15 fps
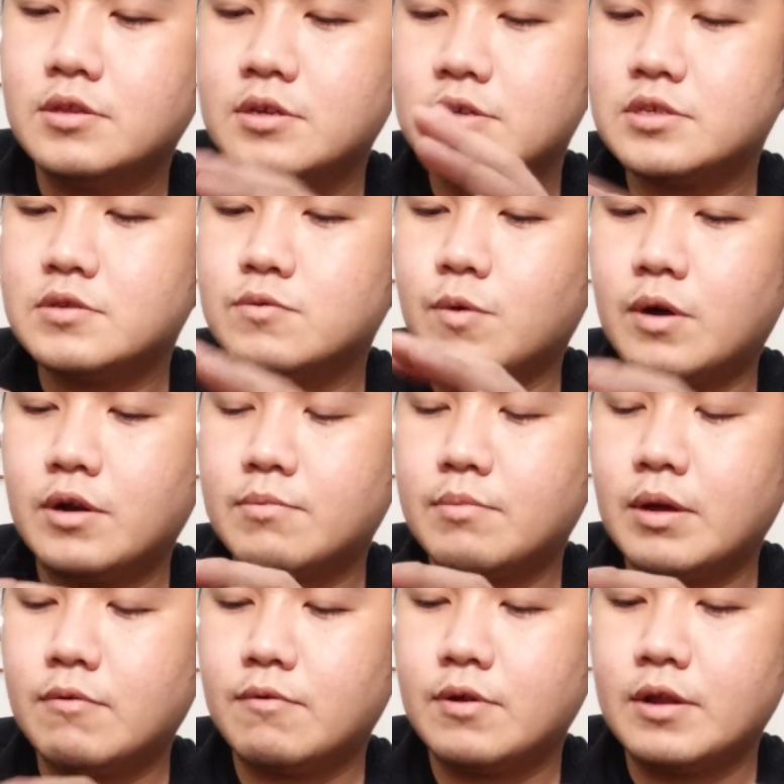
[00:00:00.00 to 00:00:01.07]
just one
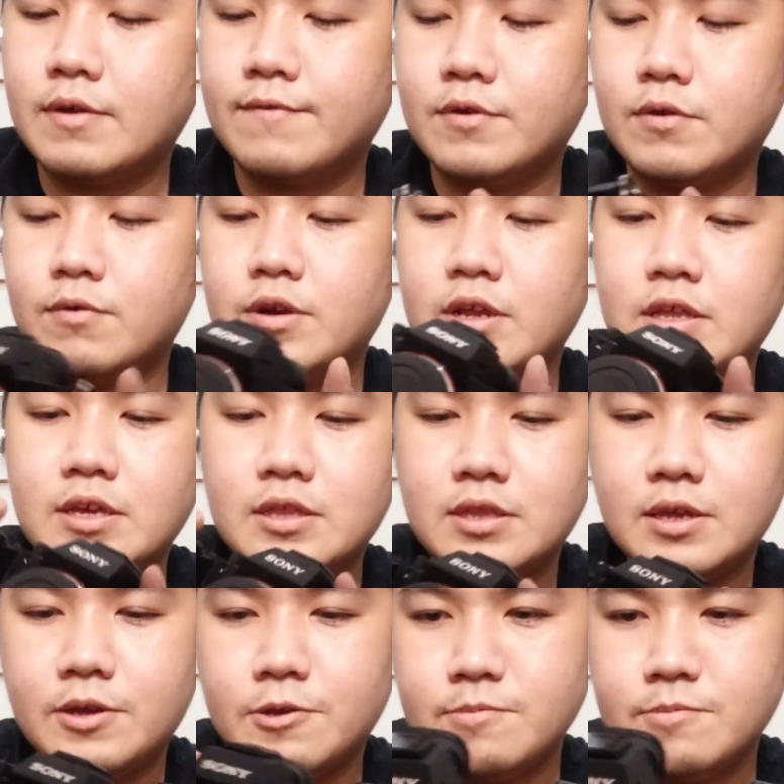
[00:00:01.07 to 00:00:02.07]
by one if you need it.